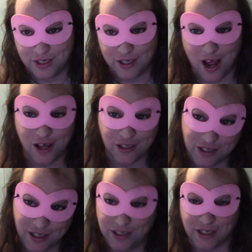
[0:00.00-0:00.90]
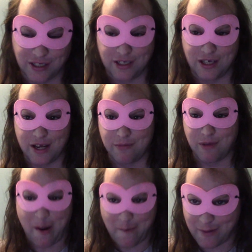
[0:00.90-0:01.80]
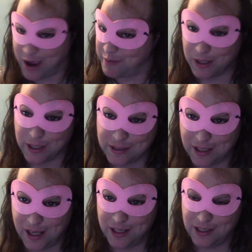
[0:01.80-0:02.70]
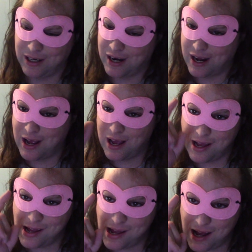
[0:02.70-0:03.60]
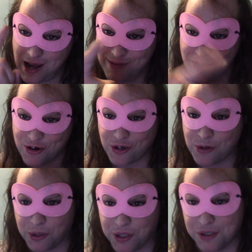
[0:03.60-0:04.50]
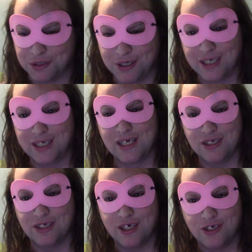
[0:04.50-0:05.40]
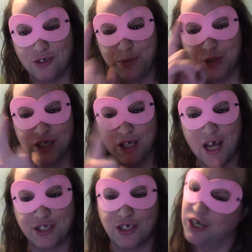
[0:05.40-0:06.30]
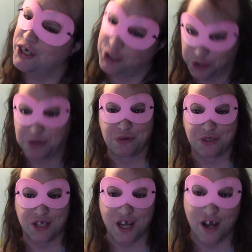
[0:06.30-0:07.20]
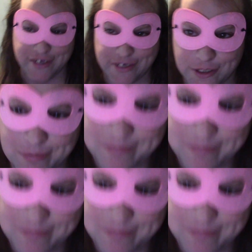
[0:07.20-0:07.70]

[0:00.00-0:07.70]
I'll see you next time. That being said, I'm your superhero critic, and I'll stay super as long as you stay awesome.